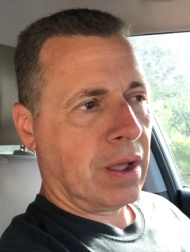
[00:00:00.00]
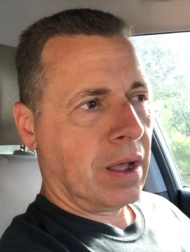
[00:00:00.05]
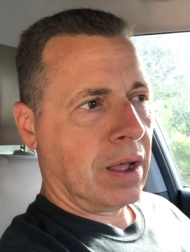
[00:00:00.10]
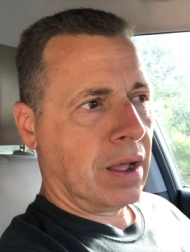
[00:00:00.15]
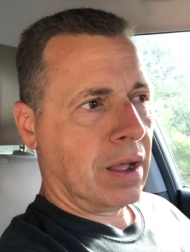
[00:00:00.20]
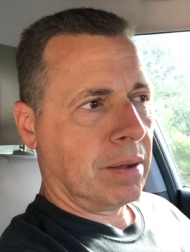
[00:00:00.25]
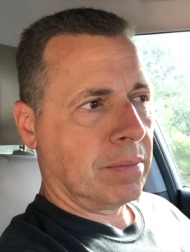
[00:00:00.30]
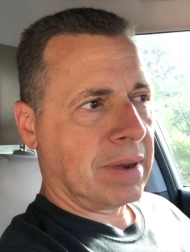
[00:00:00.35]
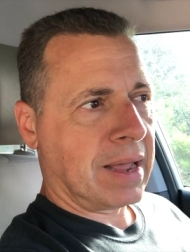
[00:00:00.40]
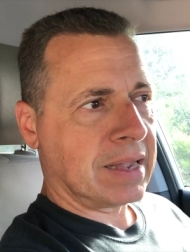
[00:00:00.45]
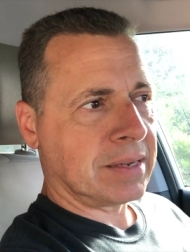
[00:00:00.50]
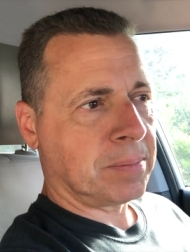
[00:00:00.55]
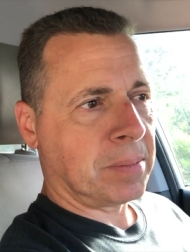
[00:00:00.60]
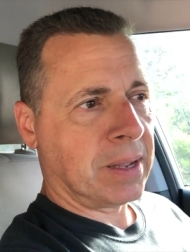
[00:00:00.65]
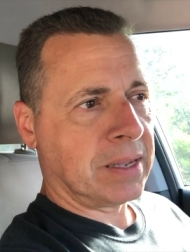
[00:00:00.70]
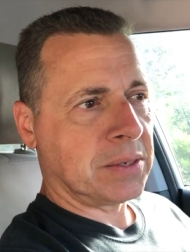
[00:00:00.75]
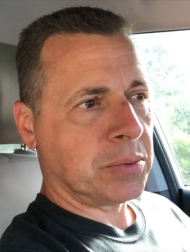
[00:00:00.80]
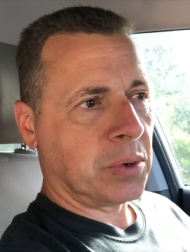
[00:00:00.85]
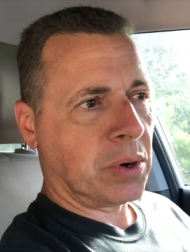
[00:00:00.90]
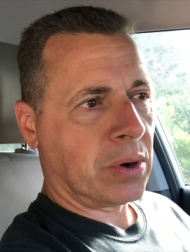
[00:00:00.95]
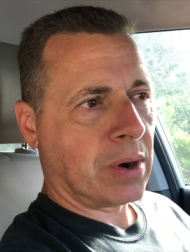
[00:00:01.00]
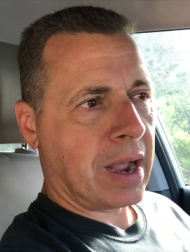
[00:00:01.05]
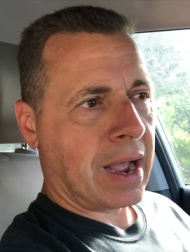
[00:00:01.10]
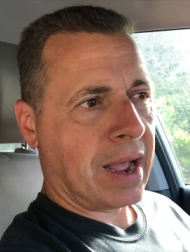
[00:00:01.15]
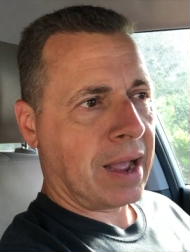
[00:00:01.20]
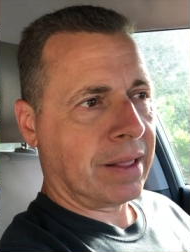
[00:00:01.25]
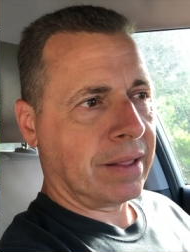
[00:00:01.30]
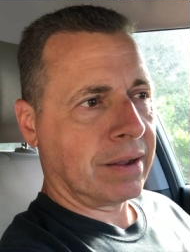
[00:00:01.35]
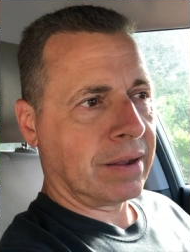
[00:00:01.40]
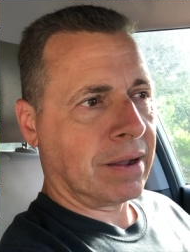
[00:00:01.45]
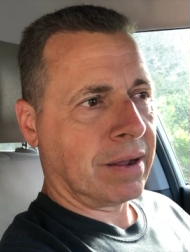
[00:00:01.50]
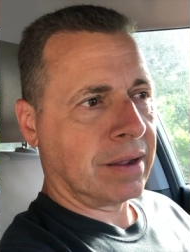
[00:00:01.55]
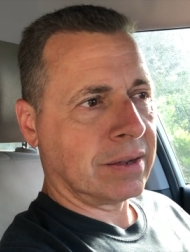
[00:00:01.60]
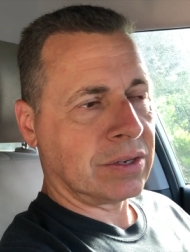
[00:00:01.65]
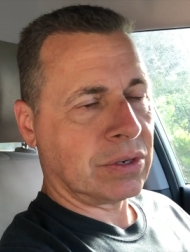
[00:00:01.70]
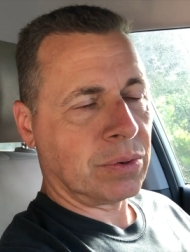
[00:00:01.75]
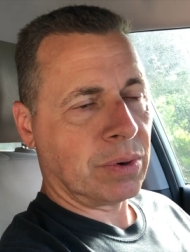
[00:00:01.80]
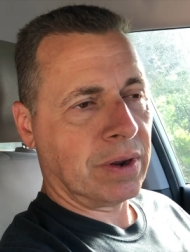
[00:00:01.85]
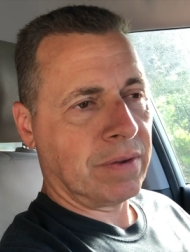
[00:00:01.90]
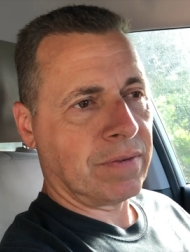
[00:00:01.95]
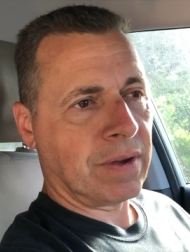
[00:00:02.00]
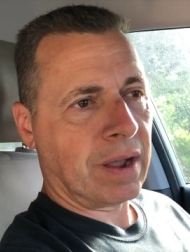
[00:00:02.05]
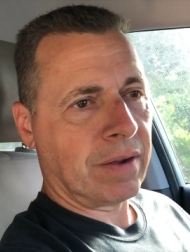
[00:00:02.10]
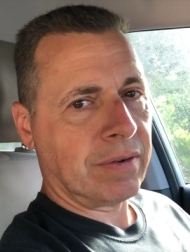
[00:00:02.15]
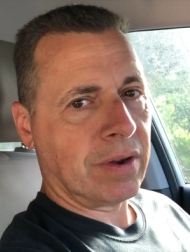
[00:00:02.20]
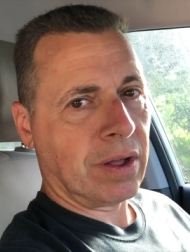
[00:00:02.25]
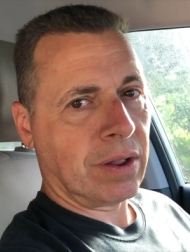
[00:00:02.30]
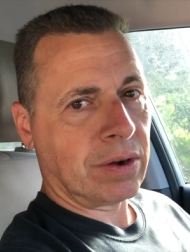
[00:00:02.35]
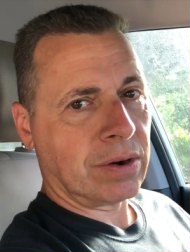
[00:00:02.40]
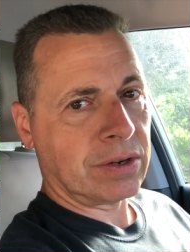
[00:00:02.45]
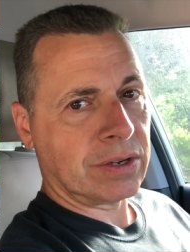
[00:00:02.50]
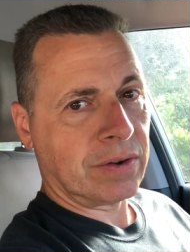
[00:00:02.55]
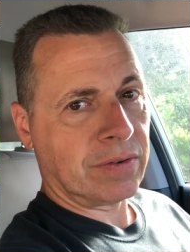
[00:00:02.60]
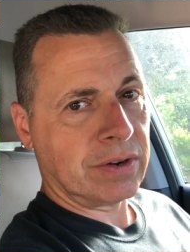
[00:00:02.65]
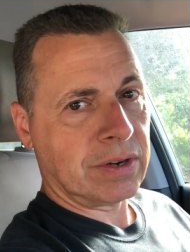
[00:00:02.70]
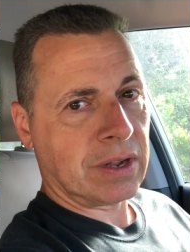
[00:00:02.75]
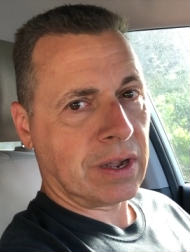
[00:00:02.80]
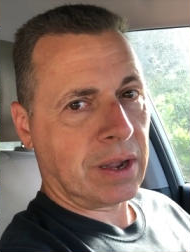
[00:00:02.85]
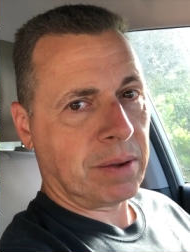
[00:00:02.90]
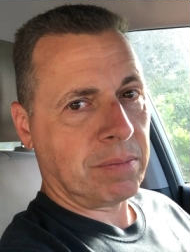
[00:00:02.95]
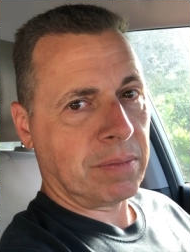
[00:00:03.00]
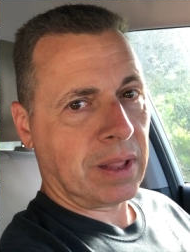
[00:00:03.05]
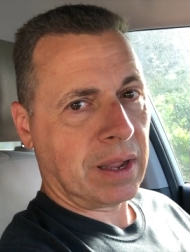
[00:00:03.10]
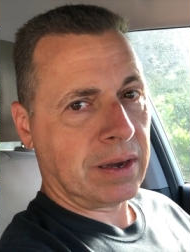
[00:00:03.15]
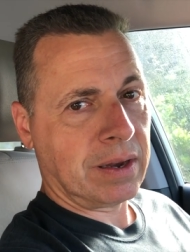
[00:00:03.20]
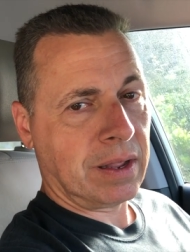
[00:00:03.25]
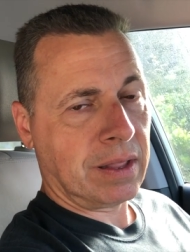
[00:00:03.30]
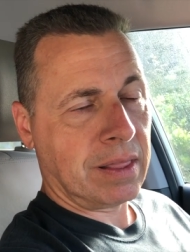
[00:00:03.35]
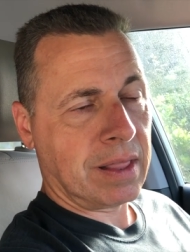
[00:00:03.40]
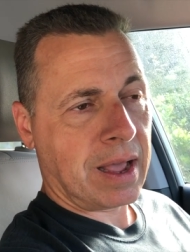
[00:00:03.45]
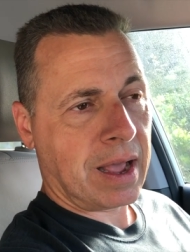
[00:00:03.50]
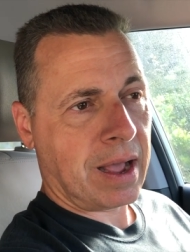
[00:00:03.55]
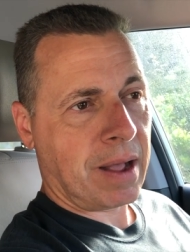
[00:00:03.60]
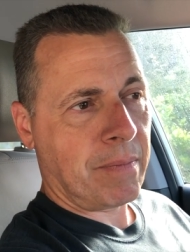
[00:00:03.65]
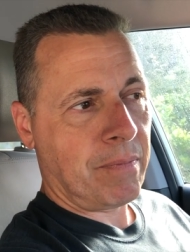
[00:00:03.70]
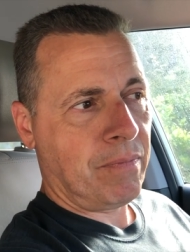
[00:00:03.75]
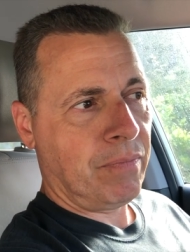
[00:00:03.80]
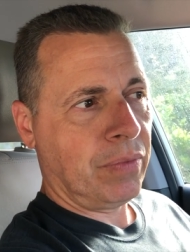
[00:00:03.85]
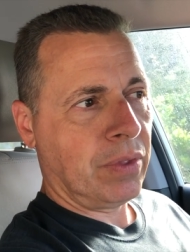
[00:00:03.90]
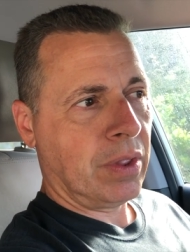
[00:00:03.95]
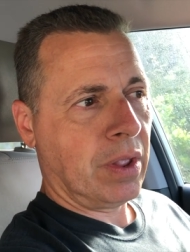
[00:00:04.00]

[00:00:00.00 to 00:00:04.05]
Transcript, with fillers: Last place we were at, it cost $25 every time they did that.